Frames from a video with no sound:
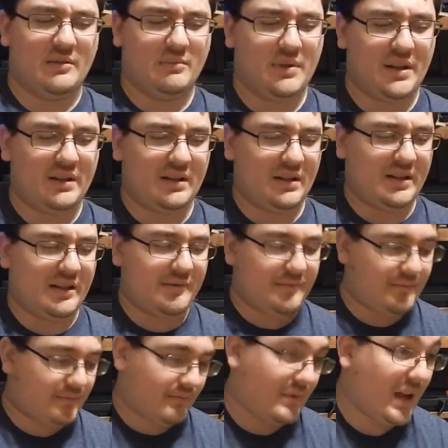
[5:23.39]
But,
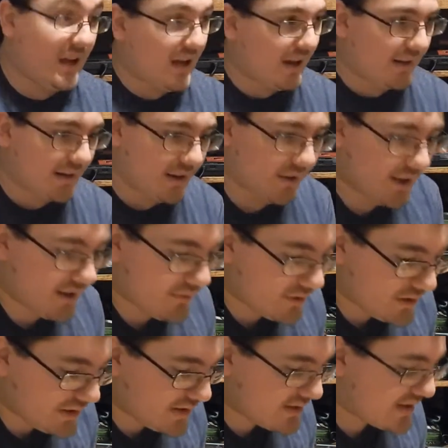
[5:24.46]
I now have
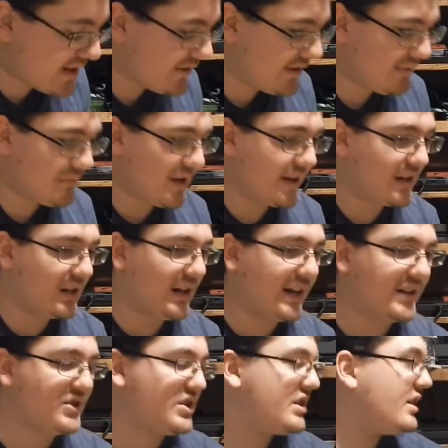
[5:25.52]
it. It is now in my
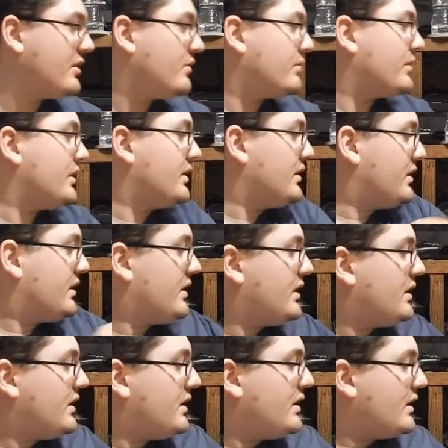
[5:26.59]
collection.
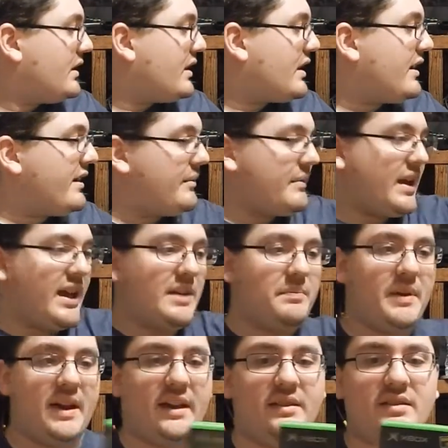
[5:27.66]

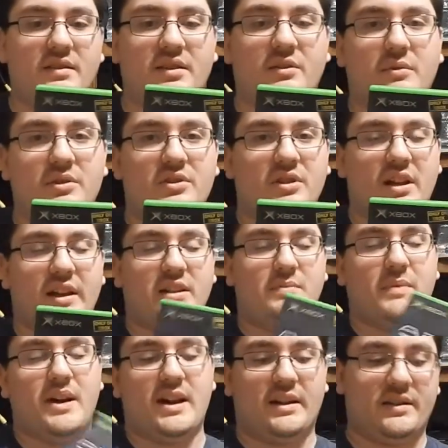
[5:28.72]
Apex on the original
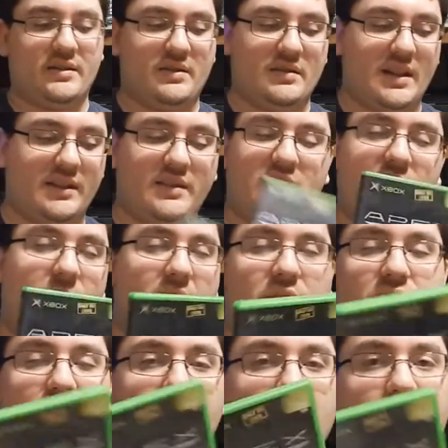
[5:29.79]
Xbox. Nothing
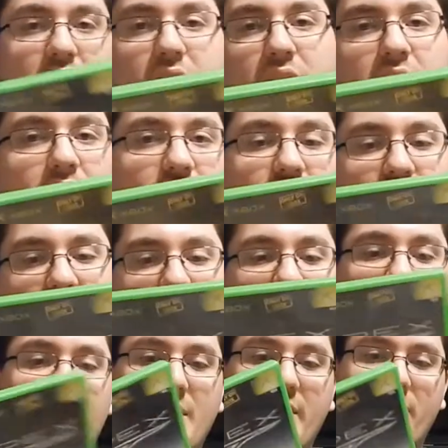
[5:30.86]
special here. Just a
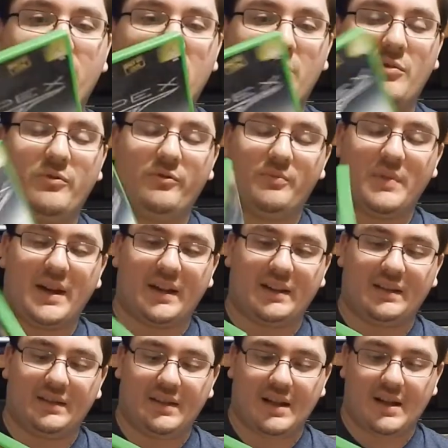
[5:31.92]
game I remember from back
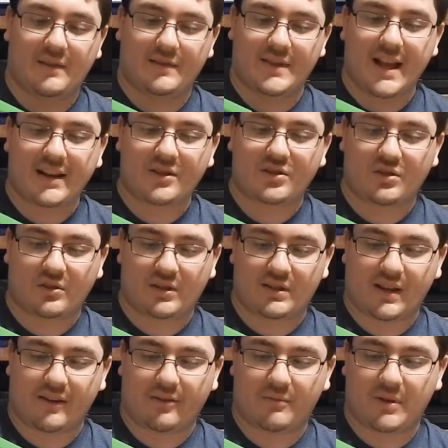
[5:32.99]
in the day. It's not as good as
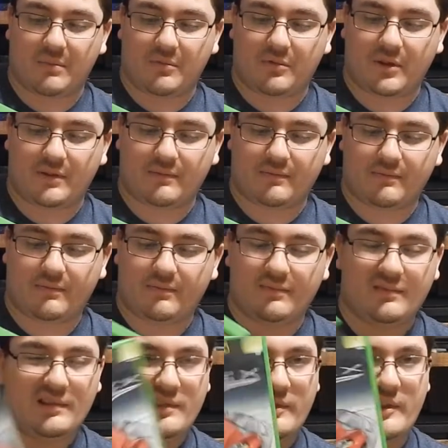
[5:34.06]
I remember it. It
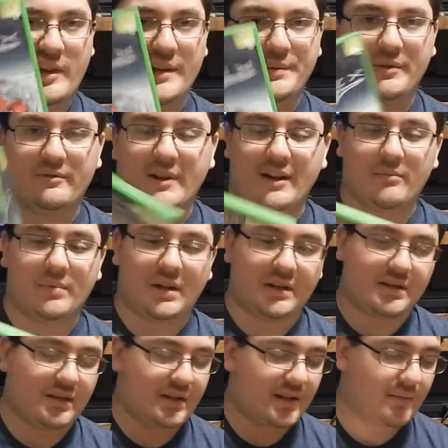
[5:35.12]
only cost me
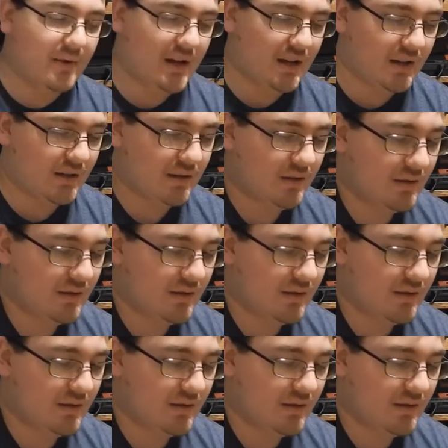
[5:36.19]
$5 on eBay.